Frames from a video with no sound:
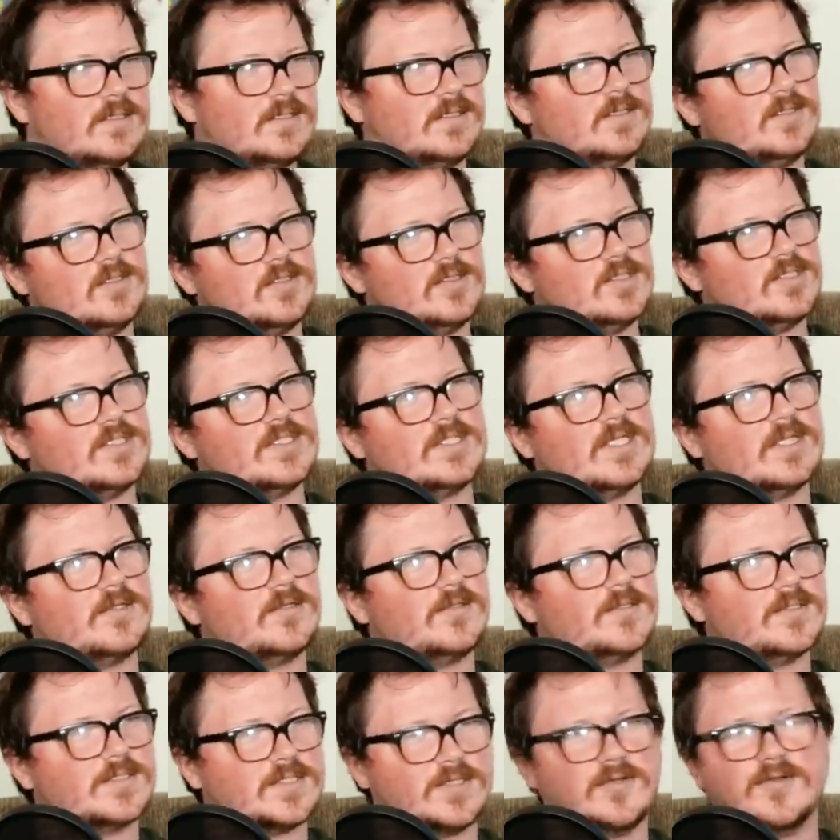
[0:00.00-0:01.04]
you just get
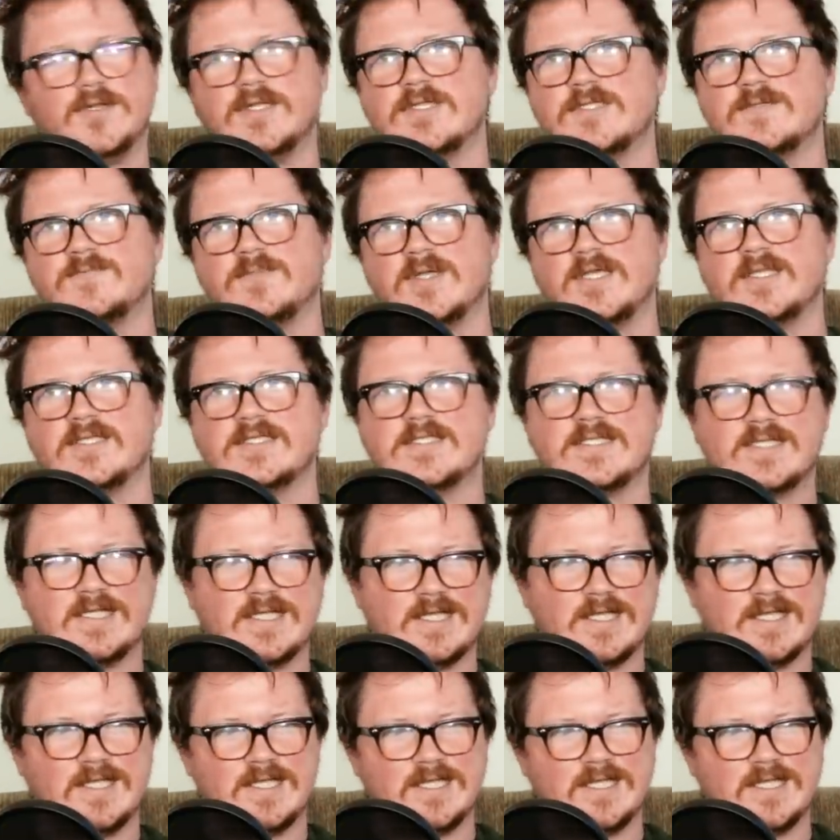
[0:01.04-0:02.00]
all this green space